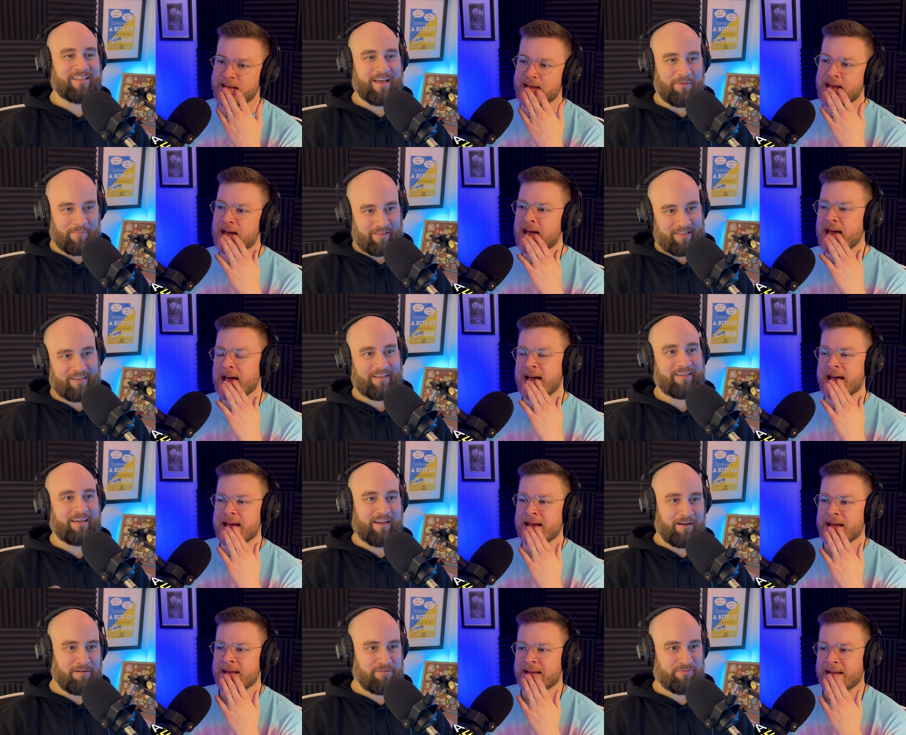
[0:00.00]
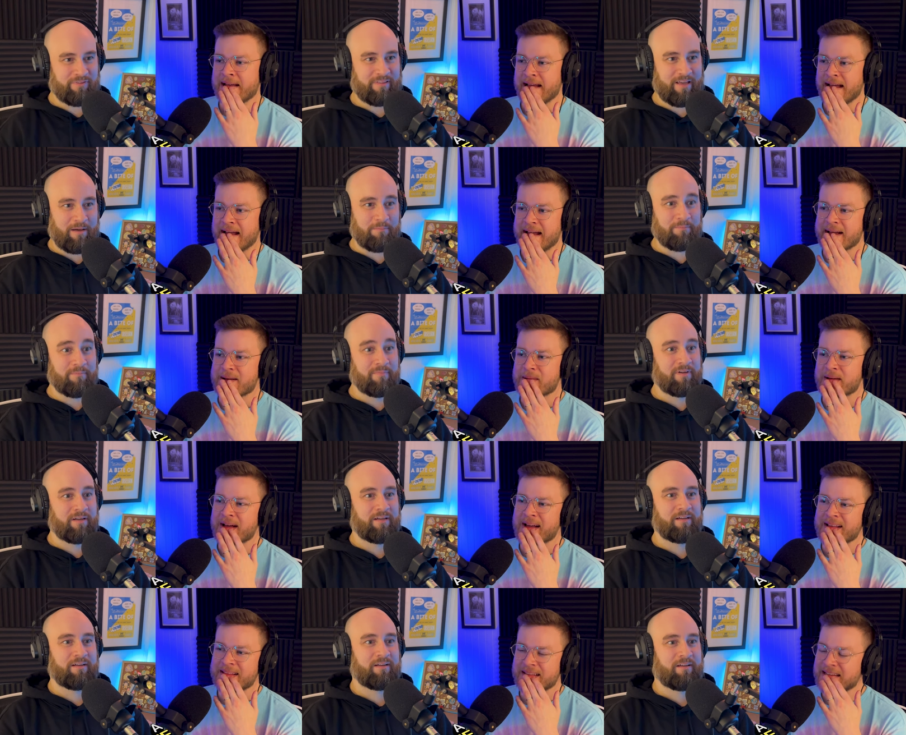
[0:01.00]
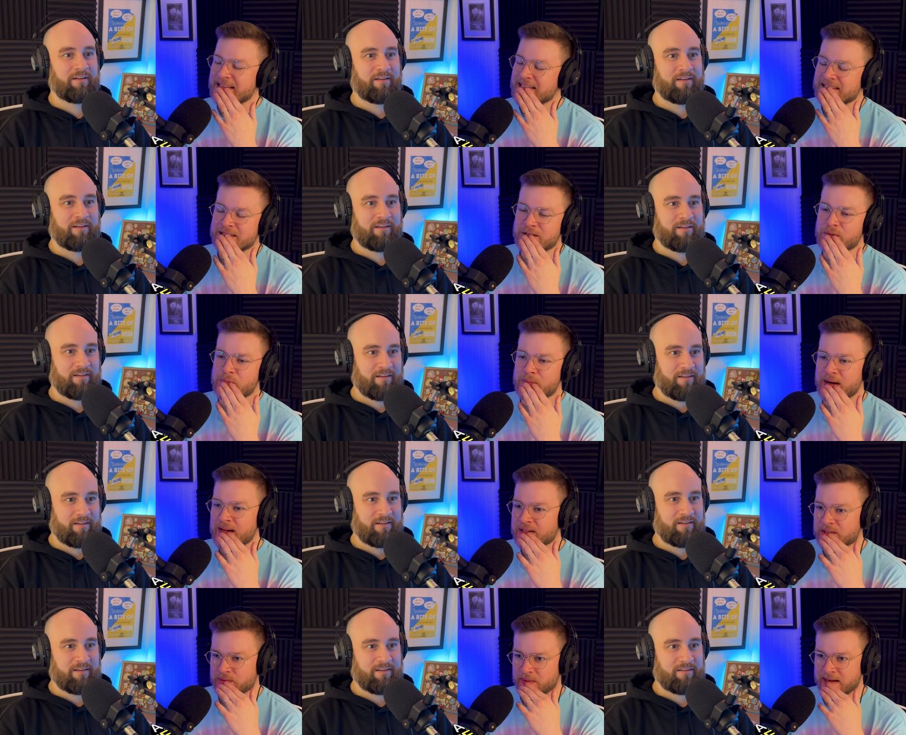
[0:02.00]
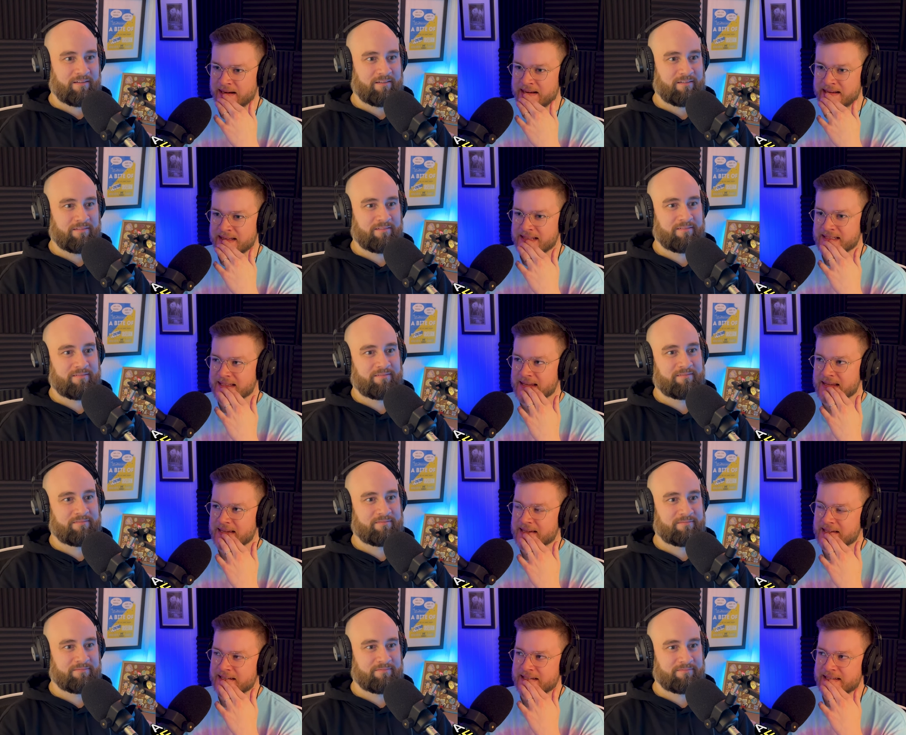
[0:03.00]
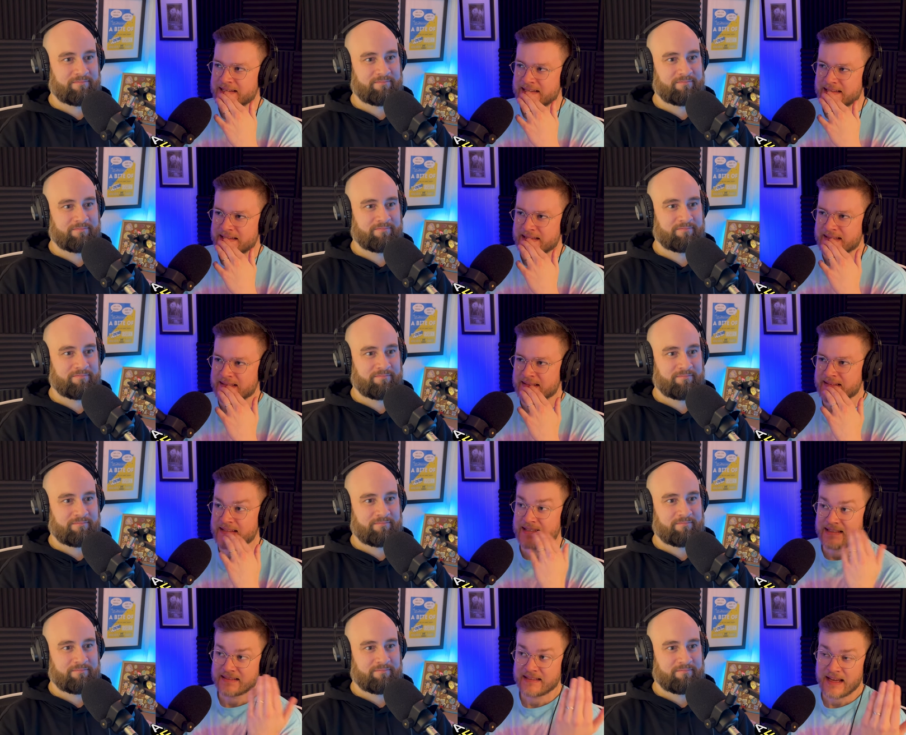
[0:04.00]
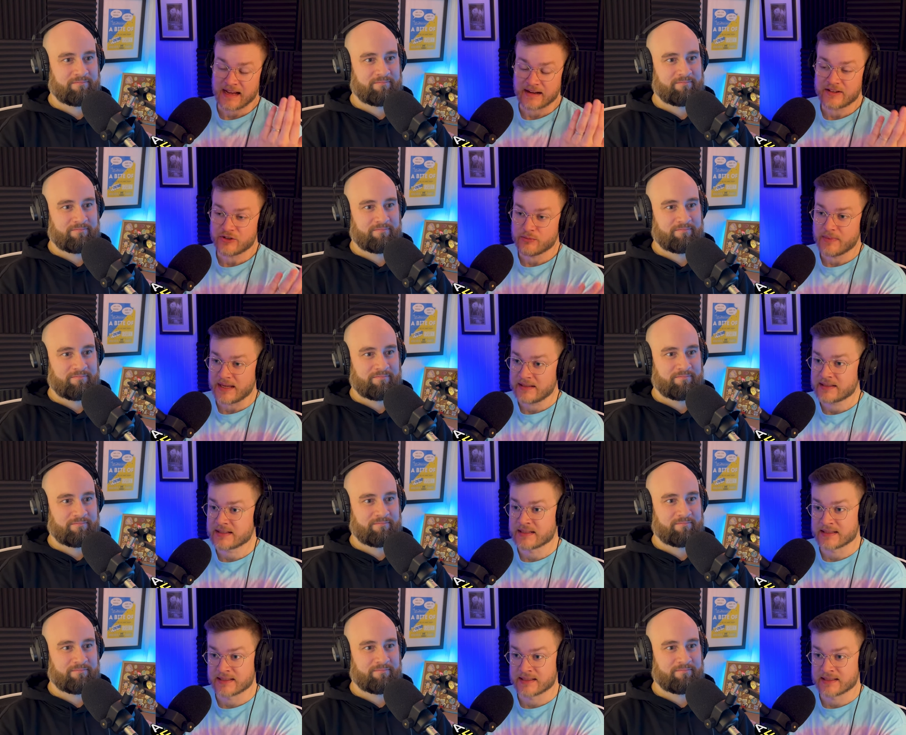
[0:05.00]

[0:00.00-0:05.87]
Speaker 1: them and that he cares for them?
Speaker 2: I think it's too much, right? It's like, yeah, you made a